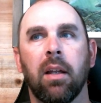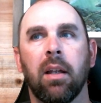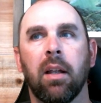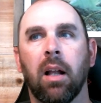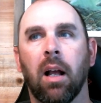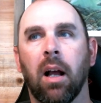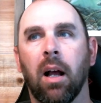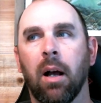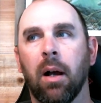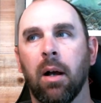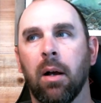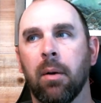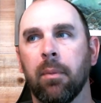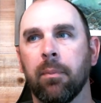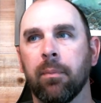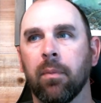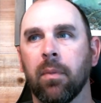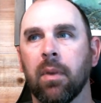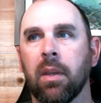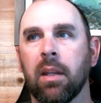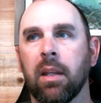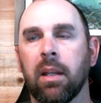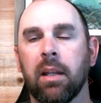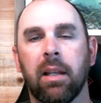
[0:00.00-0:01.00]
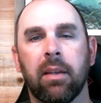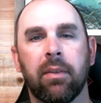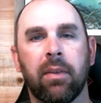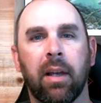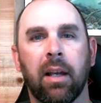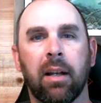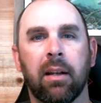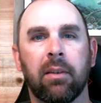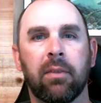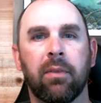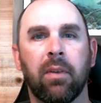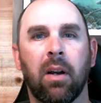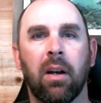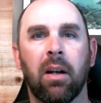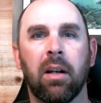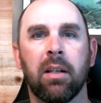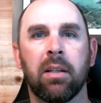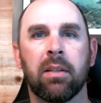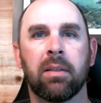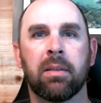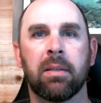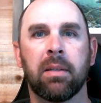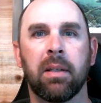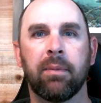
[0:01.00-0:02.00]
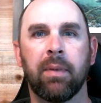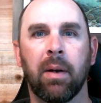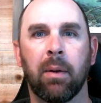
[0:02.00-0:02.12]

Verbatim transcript: Um, it's like as far as if